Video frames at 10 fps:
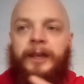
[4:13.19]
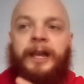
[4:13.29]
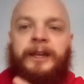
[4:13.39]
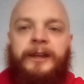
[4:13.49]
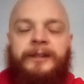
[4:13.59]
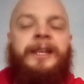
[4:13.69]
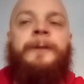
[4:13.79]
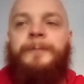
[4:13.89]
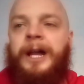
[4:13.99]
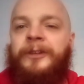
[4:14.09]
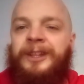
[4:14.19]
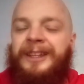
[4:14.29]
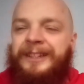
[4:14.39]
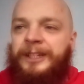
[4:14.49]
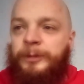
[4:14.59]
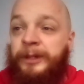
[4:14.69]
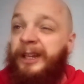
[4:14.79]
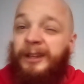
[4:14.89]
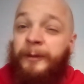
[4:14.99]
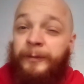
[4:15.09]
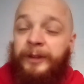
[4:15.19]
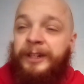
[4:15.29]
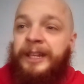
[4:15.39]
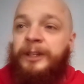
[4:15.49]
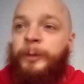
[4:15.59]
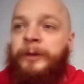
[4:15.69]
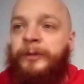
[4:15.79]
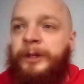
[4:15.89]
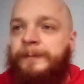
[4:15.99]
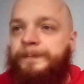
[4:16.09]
And yeah, I really like this one. And I love Flair getting a win for it.